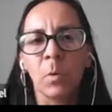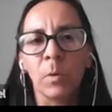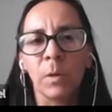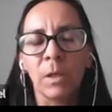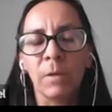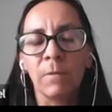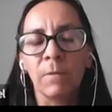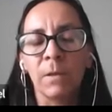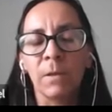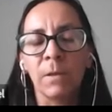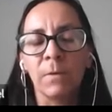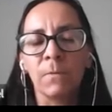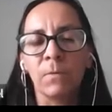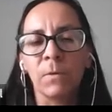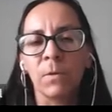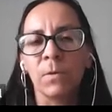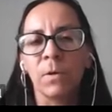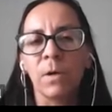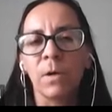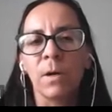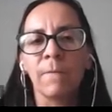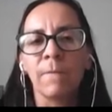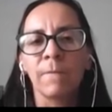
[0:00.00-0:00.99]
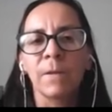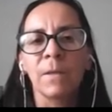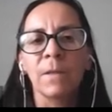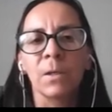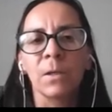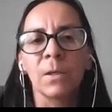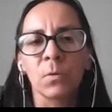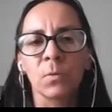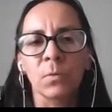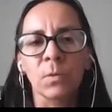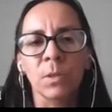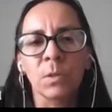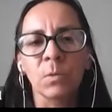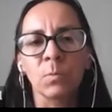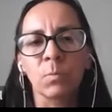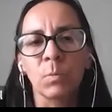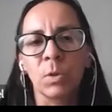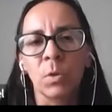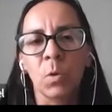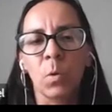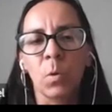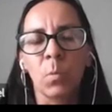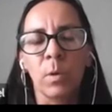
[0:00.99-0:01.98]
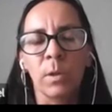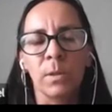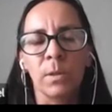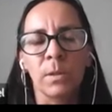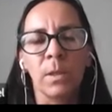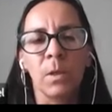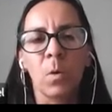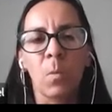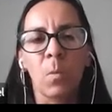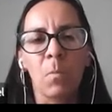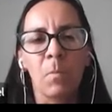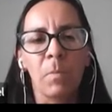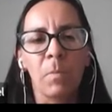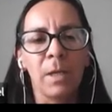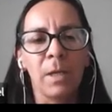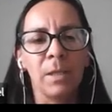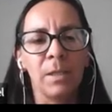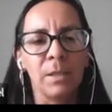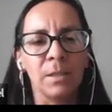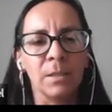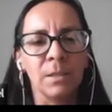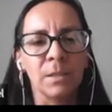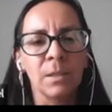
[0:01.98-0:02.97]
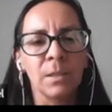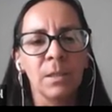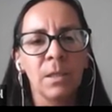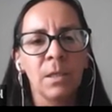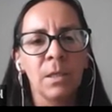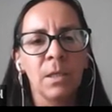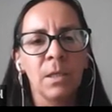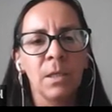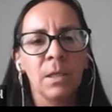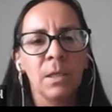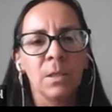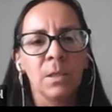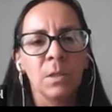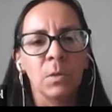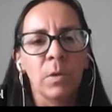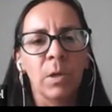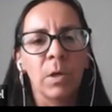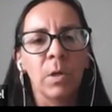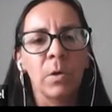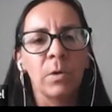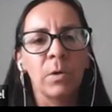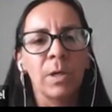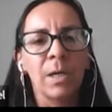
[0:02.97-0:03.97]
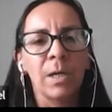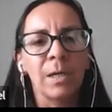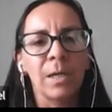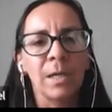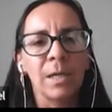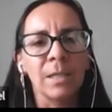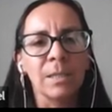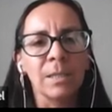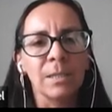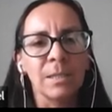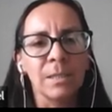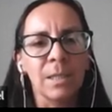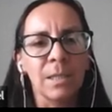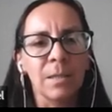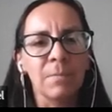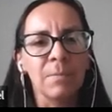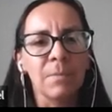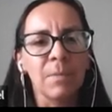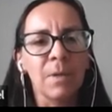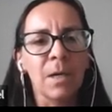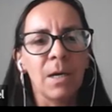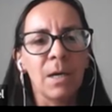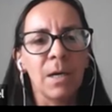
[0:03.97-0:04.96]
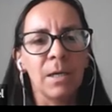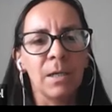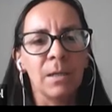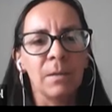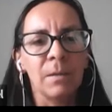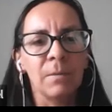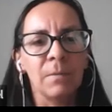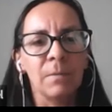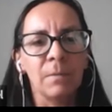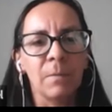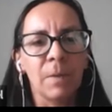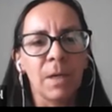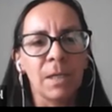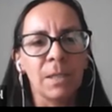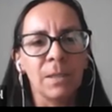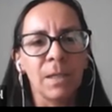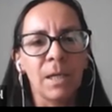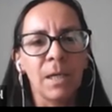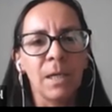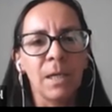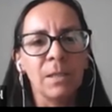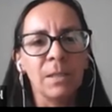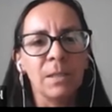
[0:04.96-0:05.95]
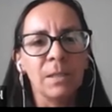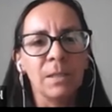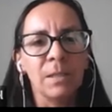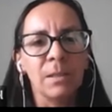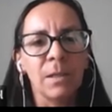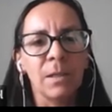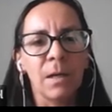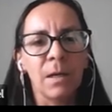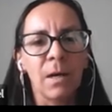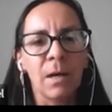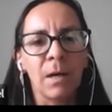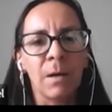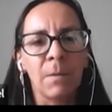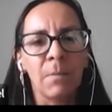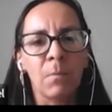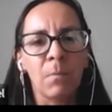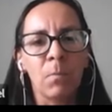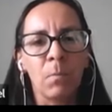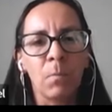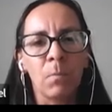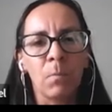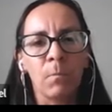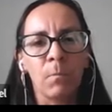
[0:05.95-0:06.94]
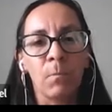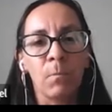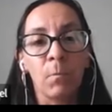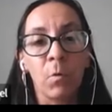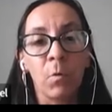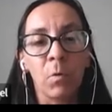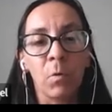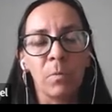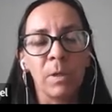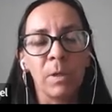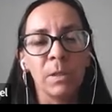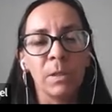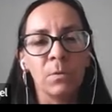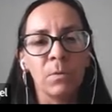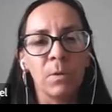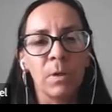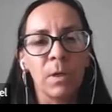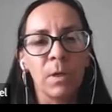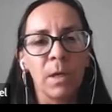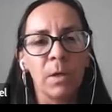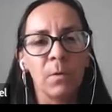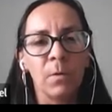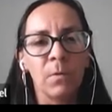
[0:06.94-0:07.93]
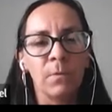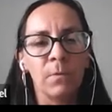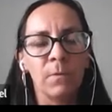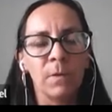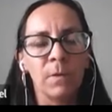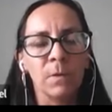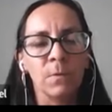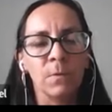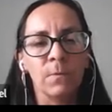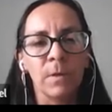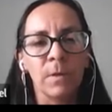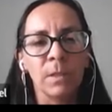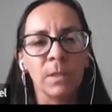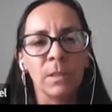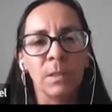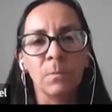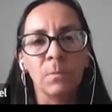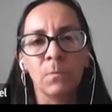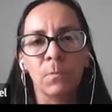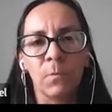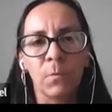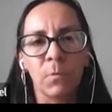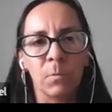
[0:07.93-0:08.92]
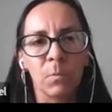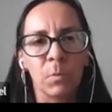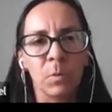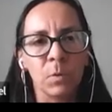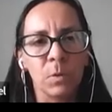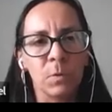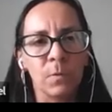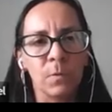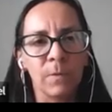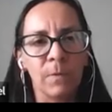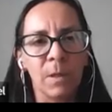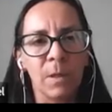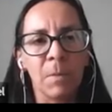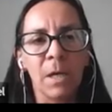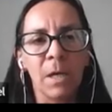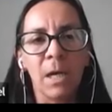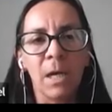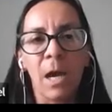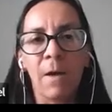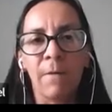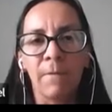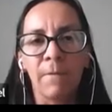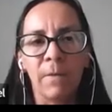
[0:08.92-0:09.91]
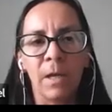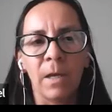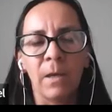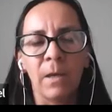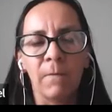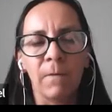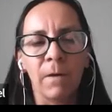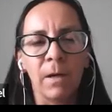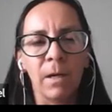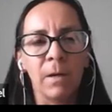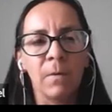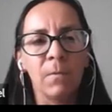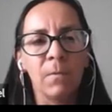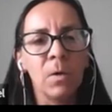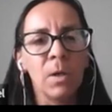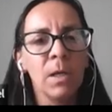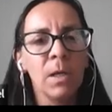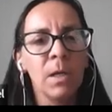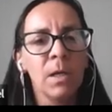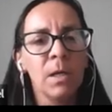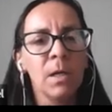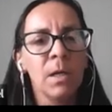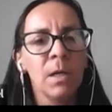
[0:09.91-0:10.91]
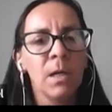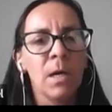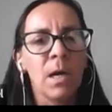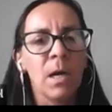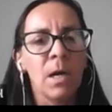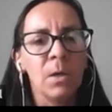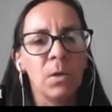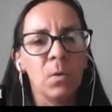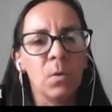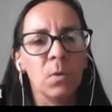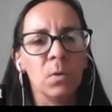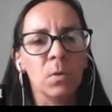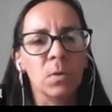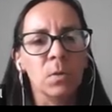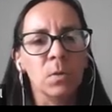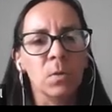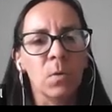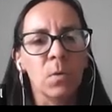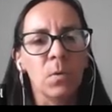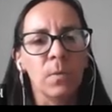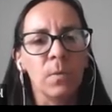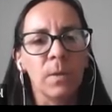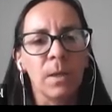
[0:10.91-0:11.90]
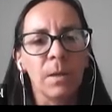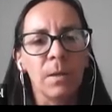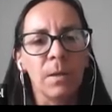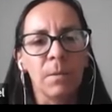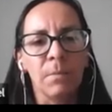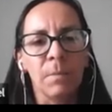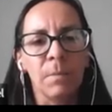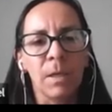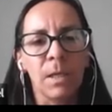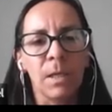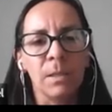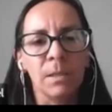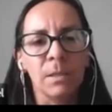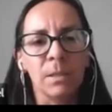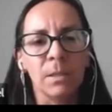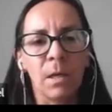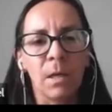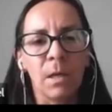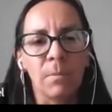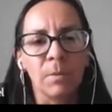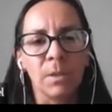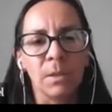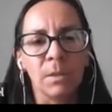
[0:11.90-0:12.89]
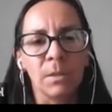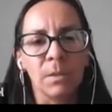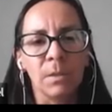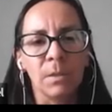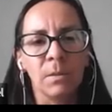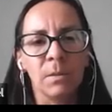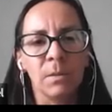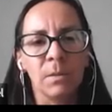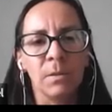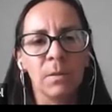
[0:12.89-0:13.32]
or even if we don't have the diagnosis, we know what the complaint is. So I organize them and by date, format, online or face-to-face, and for most of them I have that available, and also the main subject.